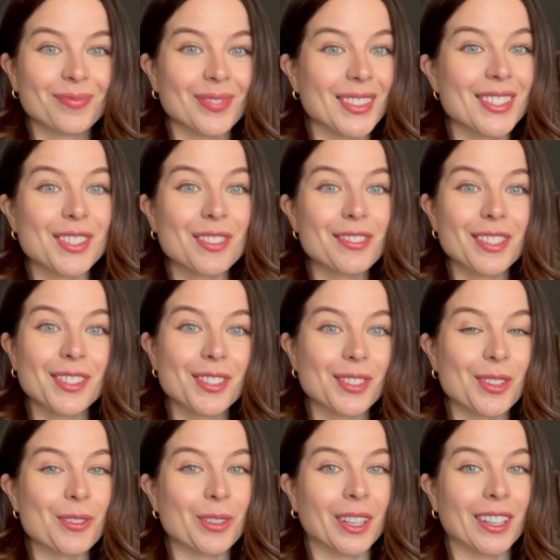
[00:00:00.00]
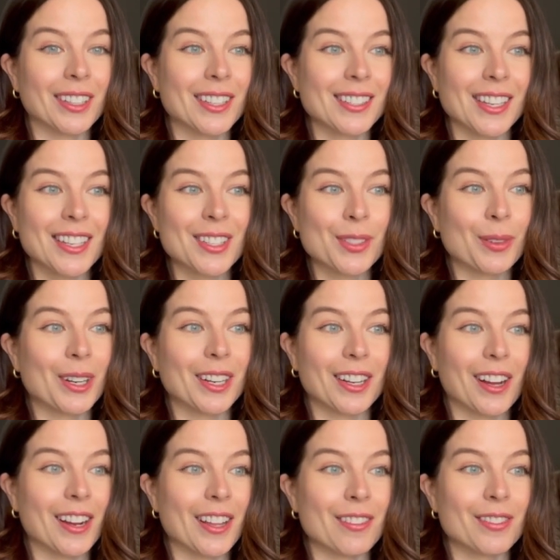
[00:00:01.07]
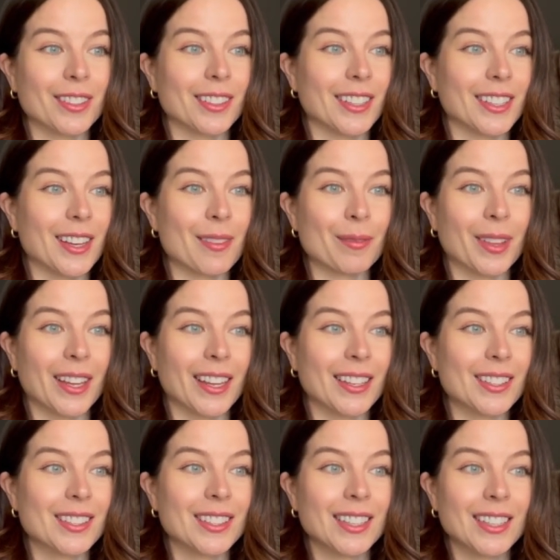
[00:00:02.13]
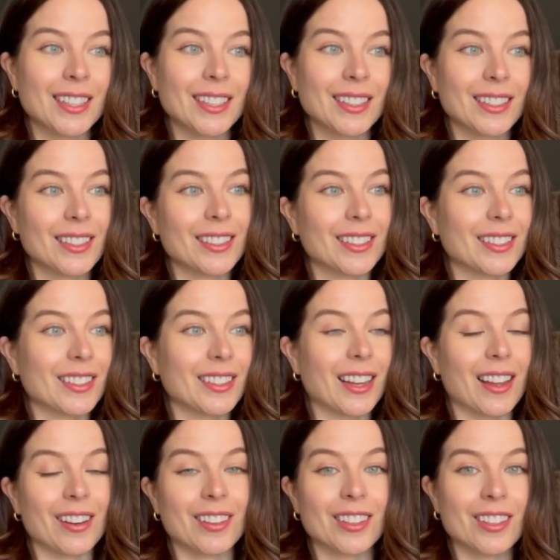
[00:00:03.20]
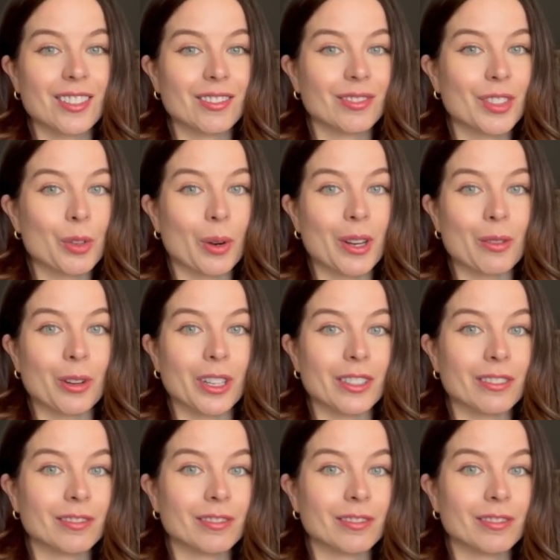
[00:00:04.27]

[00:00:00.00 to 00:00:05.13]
still feels so weird because I swear to God, I feel like I'm like, I don't know, 21.